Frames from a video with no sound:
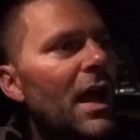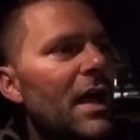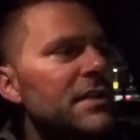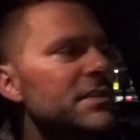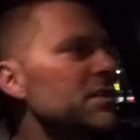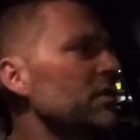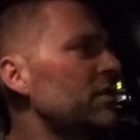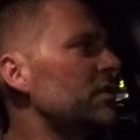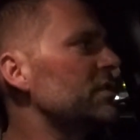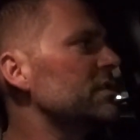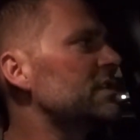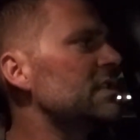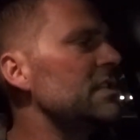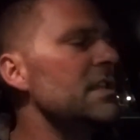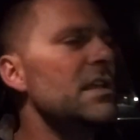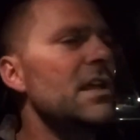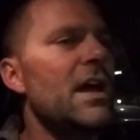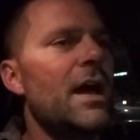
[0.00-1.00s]
So there's
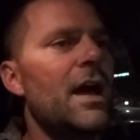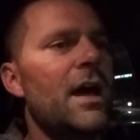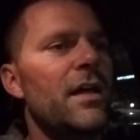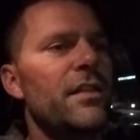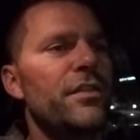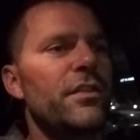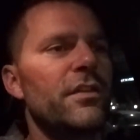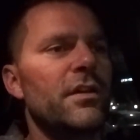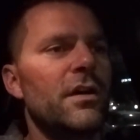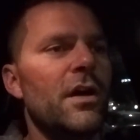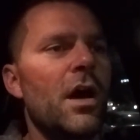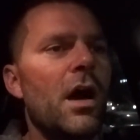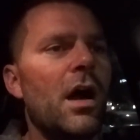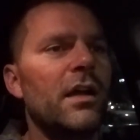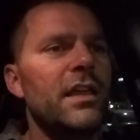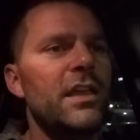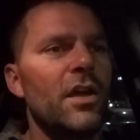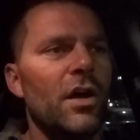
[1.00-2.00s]
the
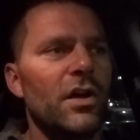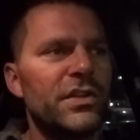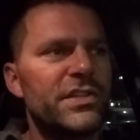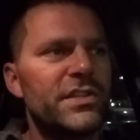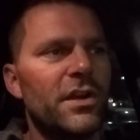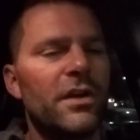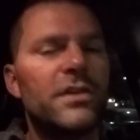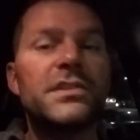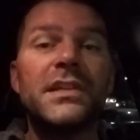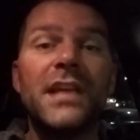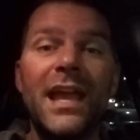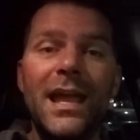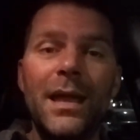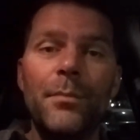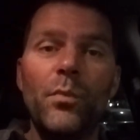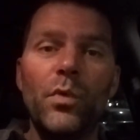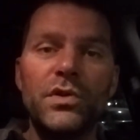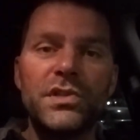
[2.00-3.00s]
Hockey All-Stars
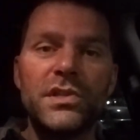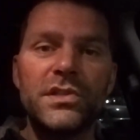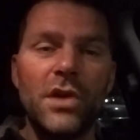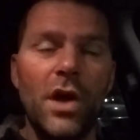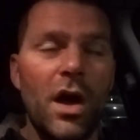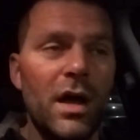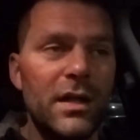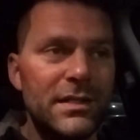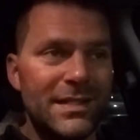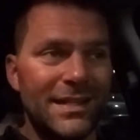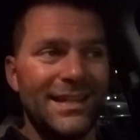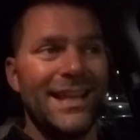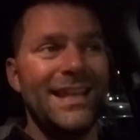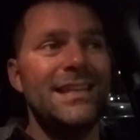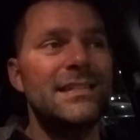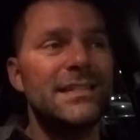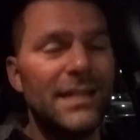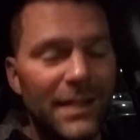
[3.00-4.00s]
game, which is on
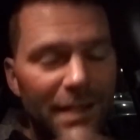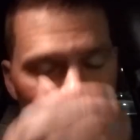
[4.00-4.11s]
tonight.